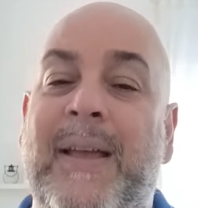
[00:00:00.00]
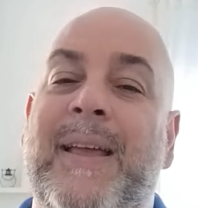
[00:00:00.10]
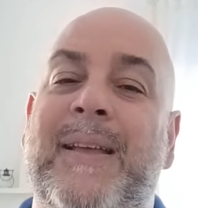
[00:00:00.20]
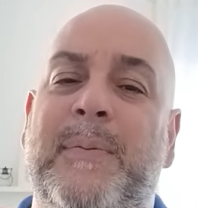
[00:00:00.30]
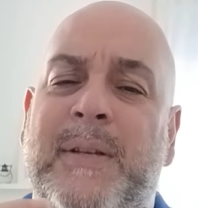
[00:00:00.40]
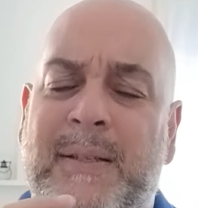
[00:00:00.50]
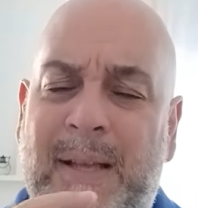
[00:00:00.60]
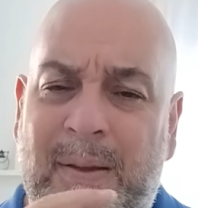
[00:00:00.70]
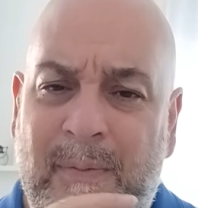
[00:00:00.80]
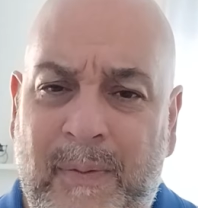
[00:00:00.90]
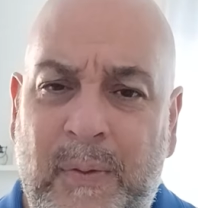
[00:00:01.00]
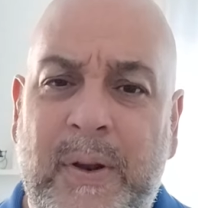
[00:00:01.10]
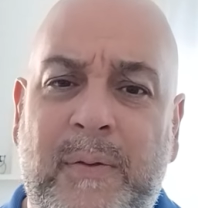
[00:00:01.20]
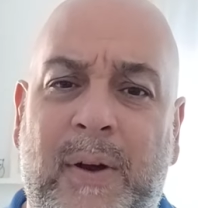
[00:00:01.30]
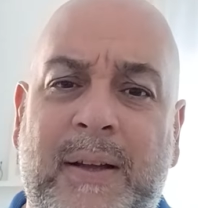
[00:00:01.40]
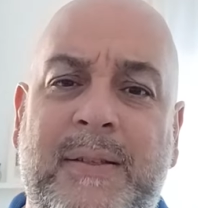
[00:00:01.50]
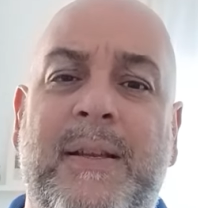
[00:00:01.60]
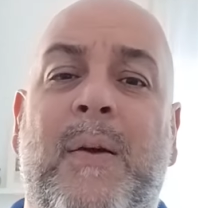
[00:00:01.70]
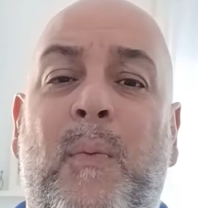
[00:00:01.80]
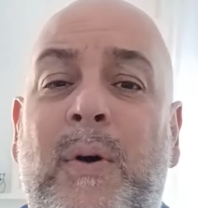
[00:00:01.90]
It's because it had voting rights.
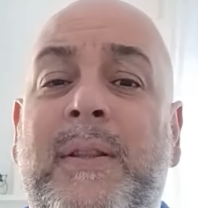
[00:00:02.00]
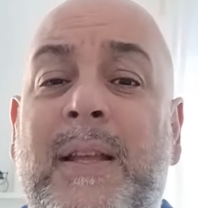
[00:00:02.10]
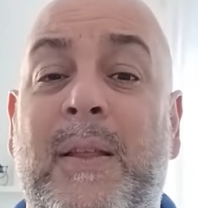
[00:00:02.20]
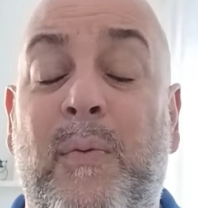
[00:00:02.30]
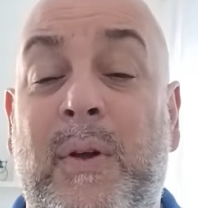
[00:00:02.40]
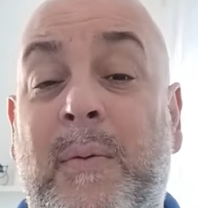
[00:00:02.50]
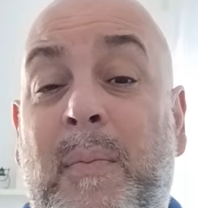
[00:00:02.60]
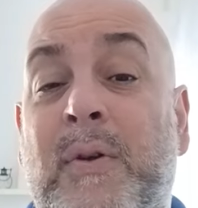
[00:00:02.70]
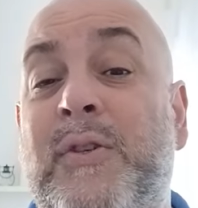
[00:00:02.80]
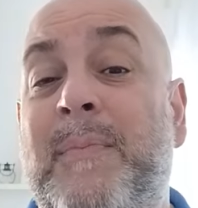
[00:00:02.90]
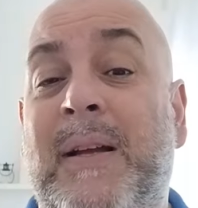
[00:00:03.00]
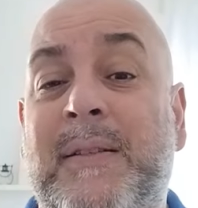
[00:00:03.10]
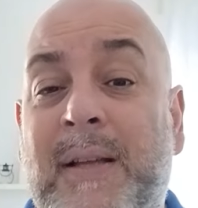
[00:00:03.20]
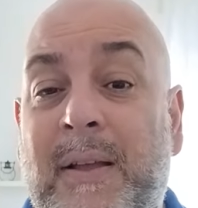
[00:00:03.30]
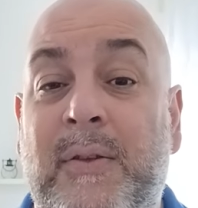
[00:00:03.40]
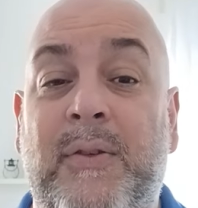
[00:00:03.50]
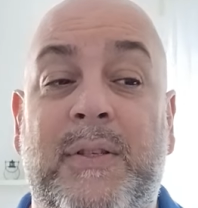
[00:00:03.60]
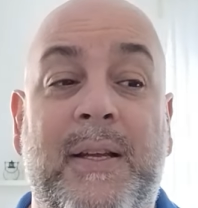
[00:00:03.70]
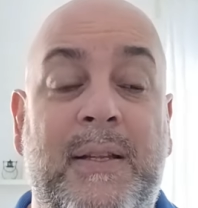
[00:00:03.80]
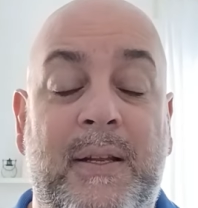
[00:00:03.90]
And one day they were going to merge it back together. So
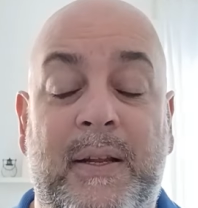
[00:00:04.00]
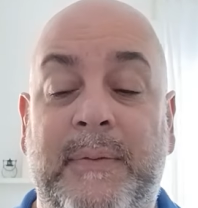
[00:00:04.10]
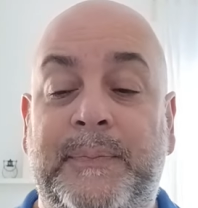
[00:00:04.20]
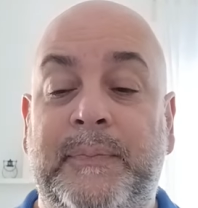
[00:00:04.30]
technically,